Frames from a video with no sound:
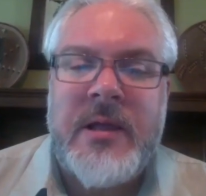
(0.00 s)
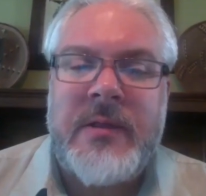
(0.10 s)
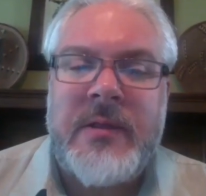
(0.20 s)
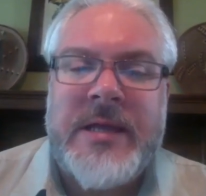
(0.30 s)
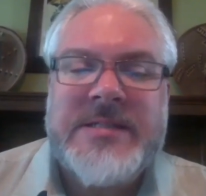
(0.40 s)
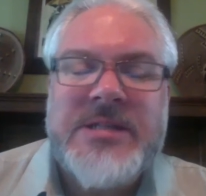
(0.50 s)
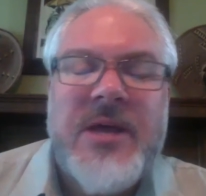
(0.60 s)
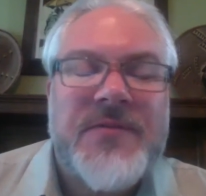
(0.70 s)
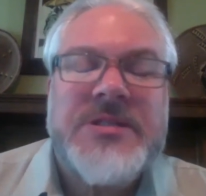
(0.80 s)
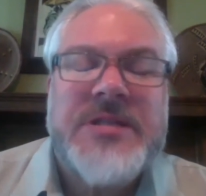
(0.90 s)
It's tough
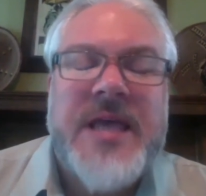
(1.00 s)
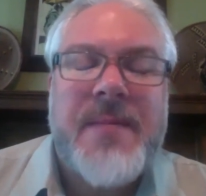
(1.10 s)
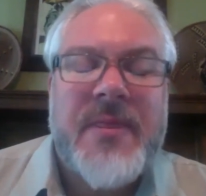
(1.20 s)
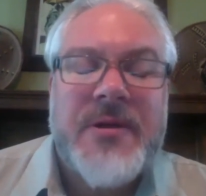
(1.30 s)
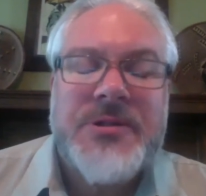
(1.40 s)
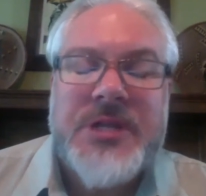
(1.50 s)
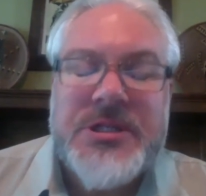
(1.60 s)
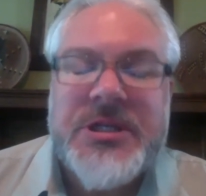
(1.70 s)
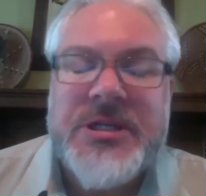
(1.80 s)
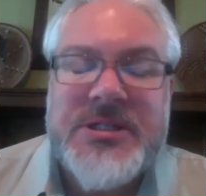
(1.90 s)
to say. I mean, there's such a
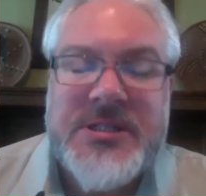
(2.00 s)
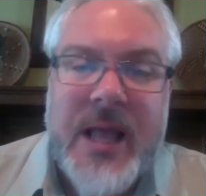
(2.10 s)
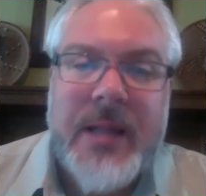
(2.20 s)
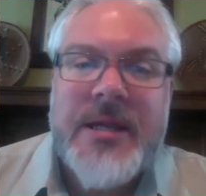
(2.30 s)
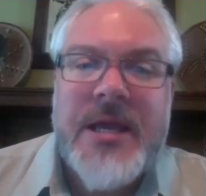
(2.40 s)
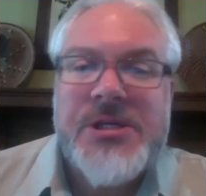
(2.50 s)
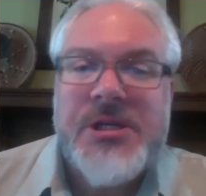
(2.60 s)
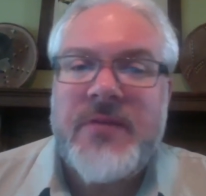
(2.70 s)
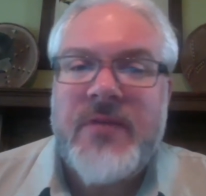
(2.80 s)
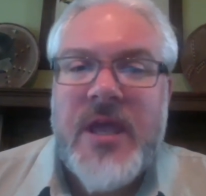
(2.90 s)
consolidation
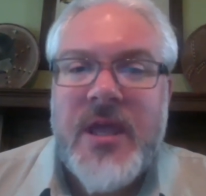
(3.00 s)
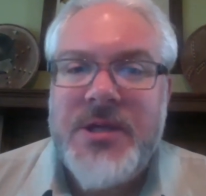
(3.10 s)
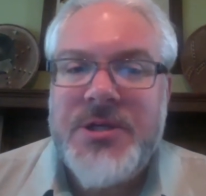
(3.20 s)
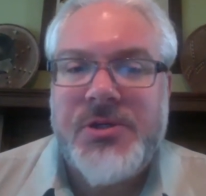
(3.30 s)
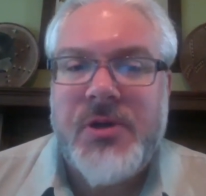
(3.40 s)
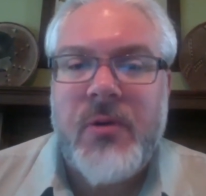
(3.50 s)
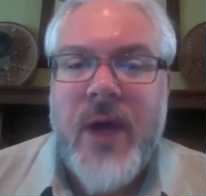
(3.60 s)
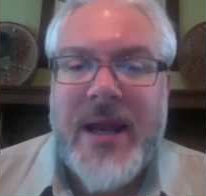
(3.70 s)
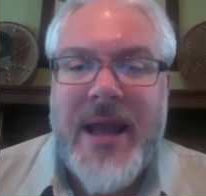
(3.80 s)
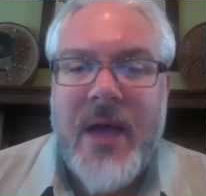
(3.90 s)
of the industry
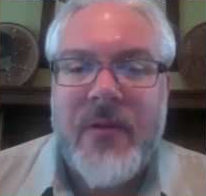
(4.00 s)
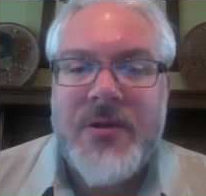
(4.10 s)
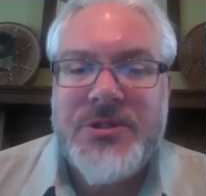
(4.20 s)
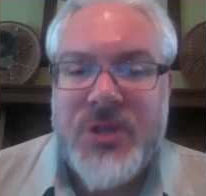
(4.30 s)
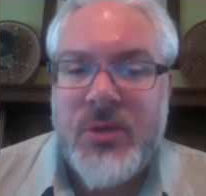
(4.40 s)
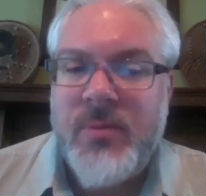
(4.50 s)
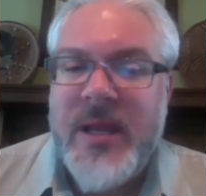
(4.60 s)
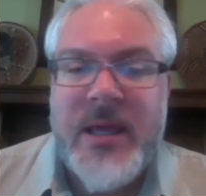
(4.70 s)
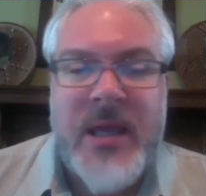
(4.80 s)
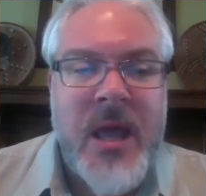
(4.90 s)
right now. There's so
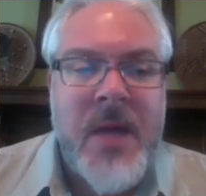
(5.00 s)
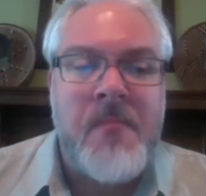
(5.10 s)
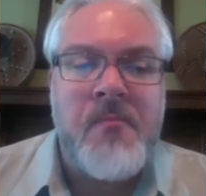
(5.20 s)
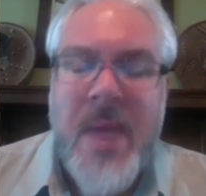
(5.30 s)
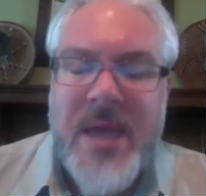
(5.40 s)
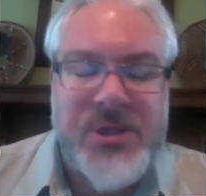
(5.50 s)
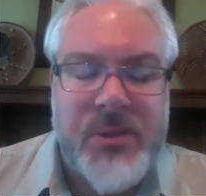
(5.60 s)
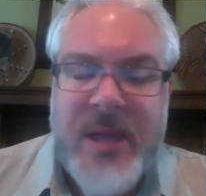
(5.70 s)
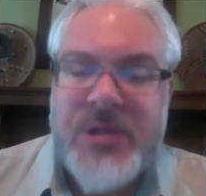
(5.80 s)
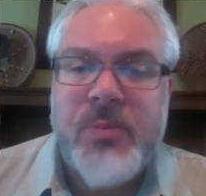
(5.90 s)
many
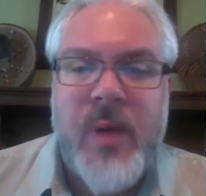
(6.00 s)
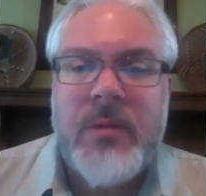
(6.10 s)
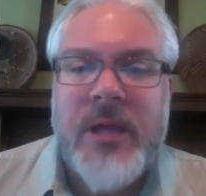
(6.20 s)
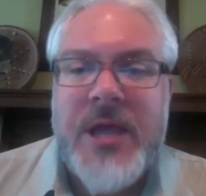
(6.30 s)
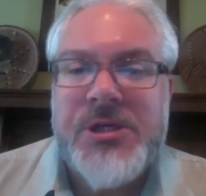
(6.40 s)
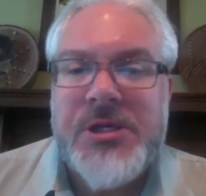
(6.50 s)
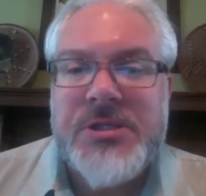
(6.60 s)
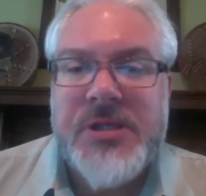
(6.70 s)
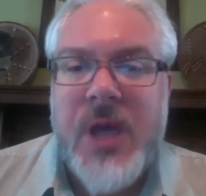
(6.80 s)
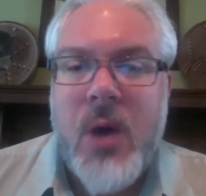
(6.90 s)
major publications
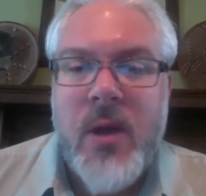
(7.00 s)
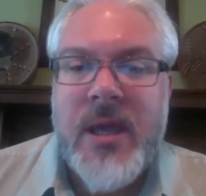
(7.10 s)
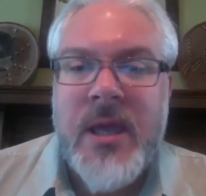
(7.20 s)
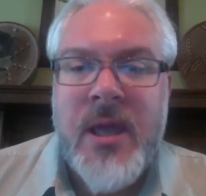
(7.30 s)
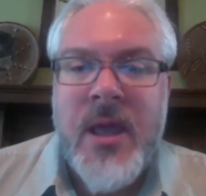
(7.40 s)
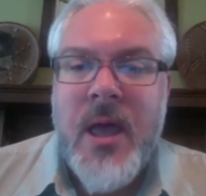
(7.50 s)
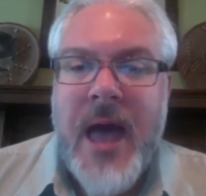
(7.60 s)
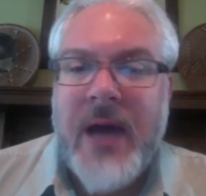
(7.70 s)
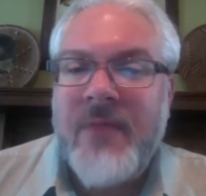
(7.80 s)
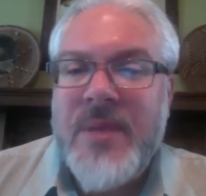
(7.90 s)
going
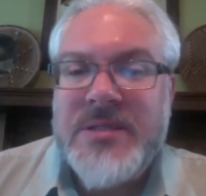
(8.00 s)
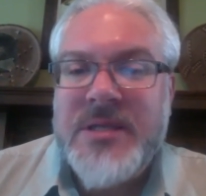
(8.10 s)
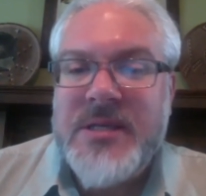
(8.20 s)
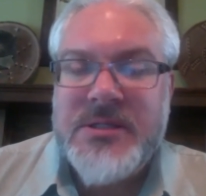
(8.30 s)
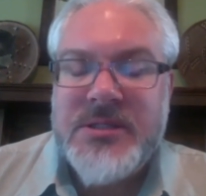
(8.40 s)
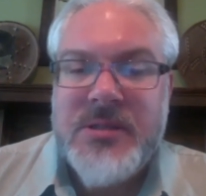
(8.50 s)
out of business.